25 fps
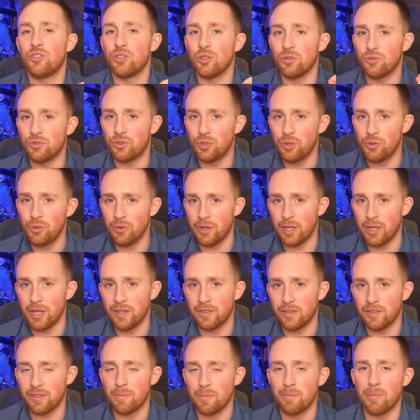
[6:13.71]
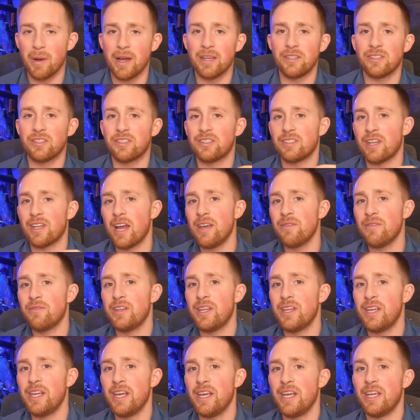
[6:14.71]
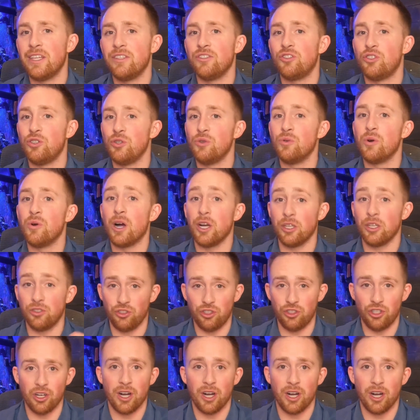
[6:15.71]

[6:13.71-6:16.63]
but you'll do this by siphoning into a